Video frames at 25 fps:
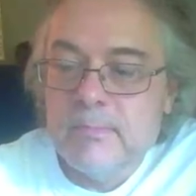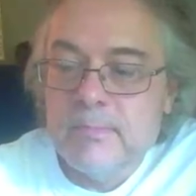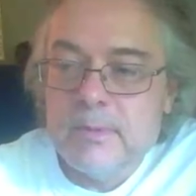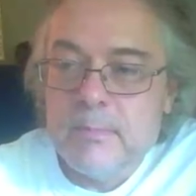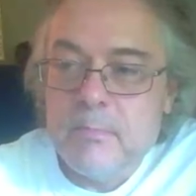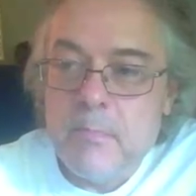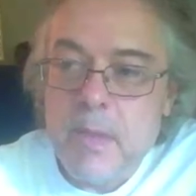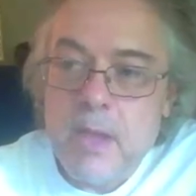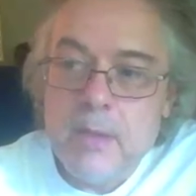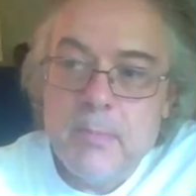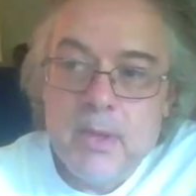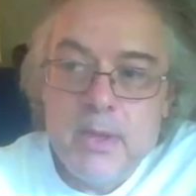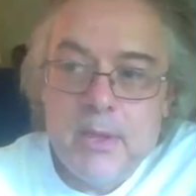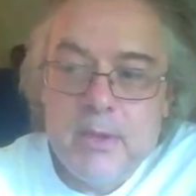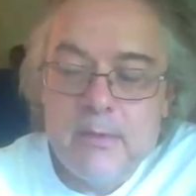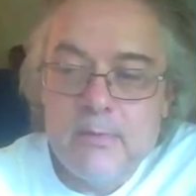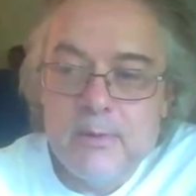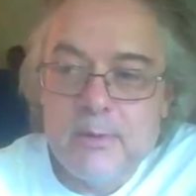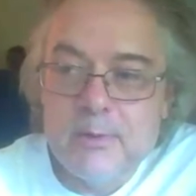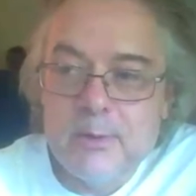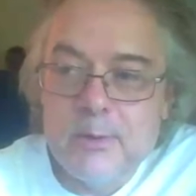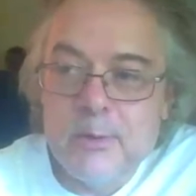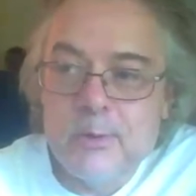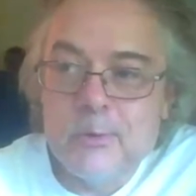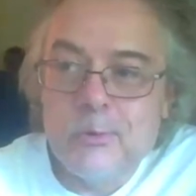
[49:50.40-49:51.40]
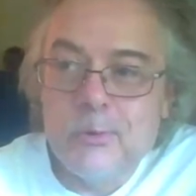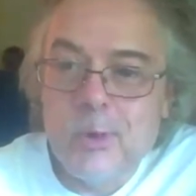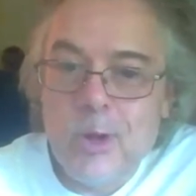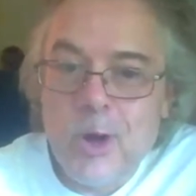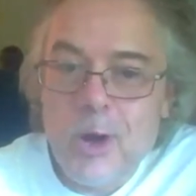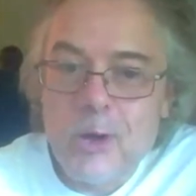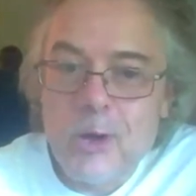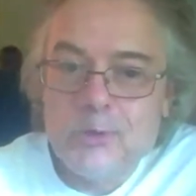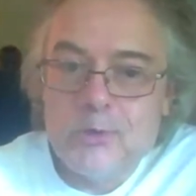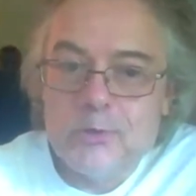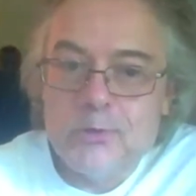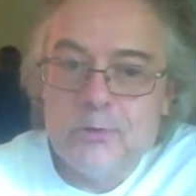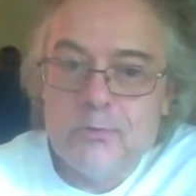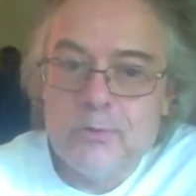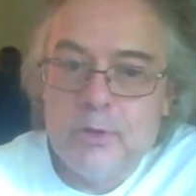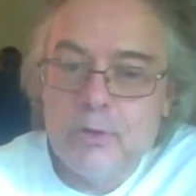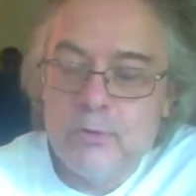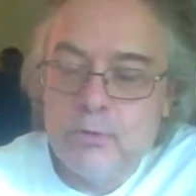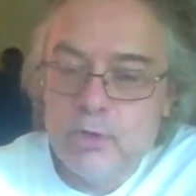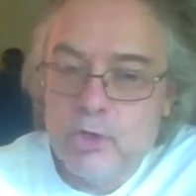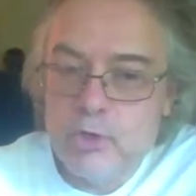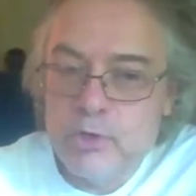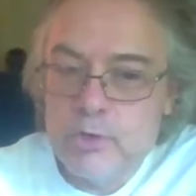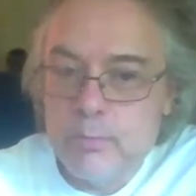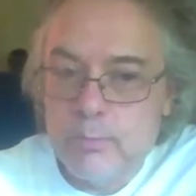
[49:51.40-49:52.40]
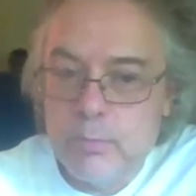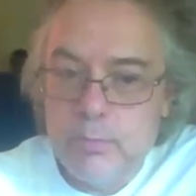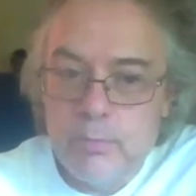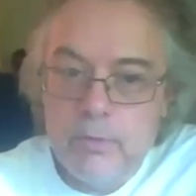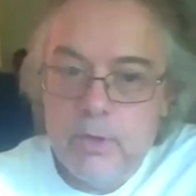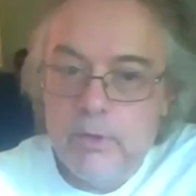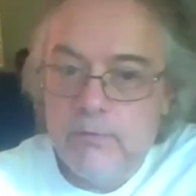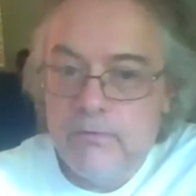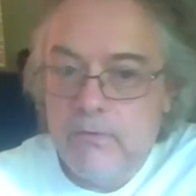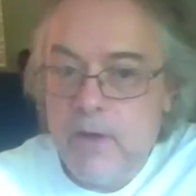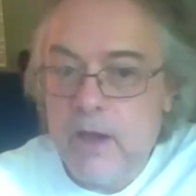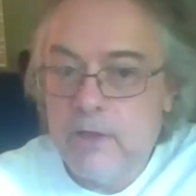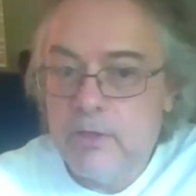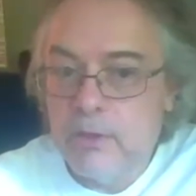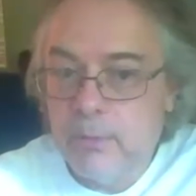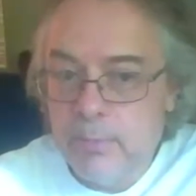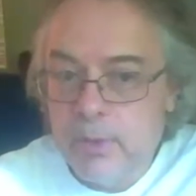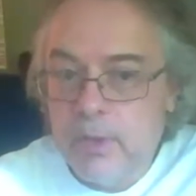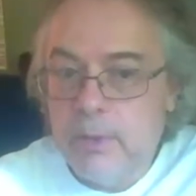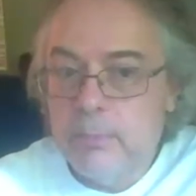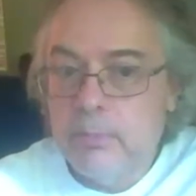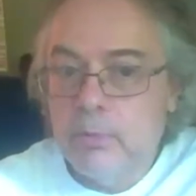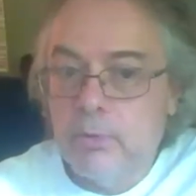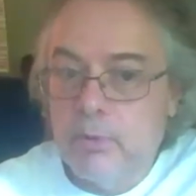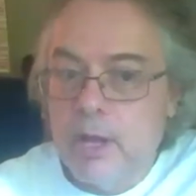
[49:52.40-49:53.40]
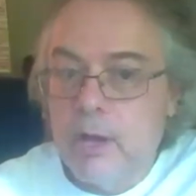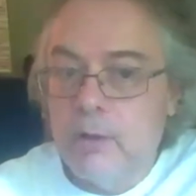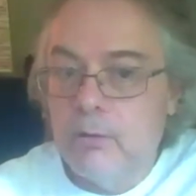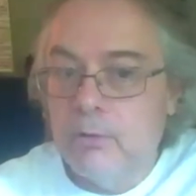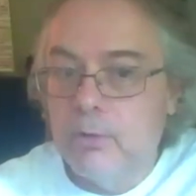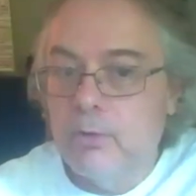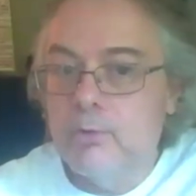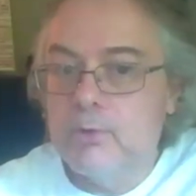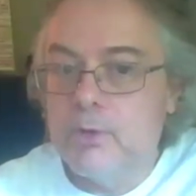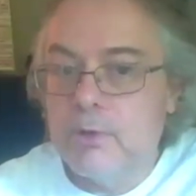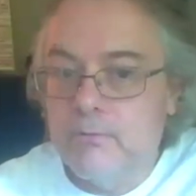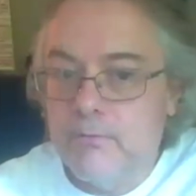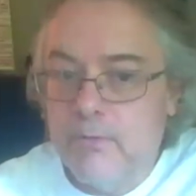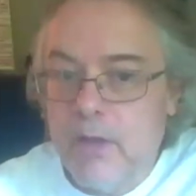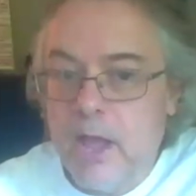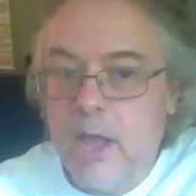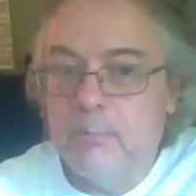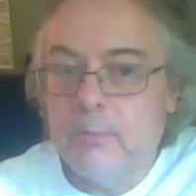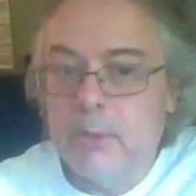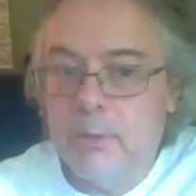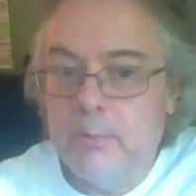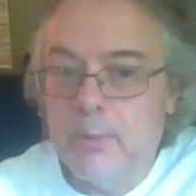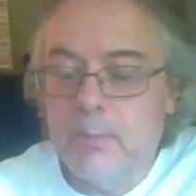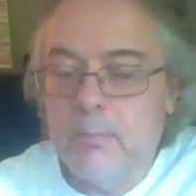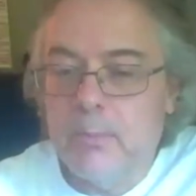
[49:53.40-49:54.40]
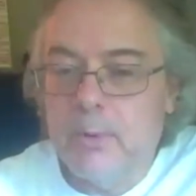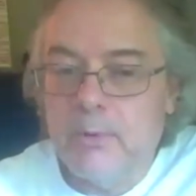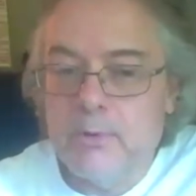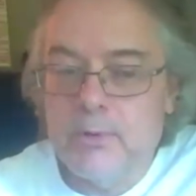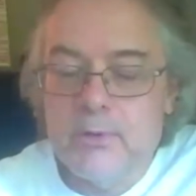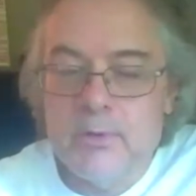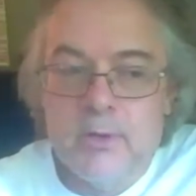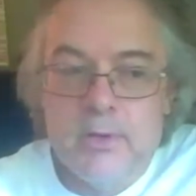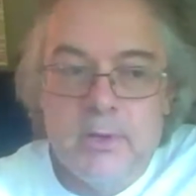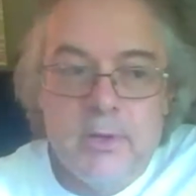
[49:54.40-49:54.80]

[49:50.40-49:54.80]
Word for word: maybe even, you know, also, you know, just the fact that people are now losing family members.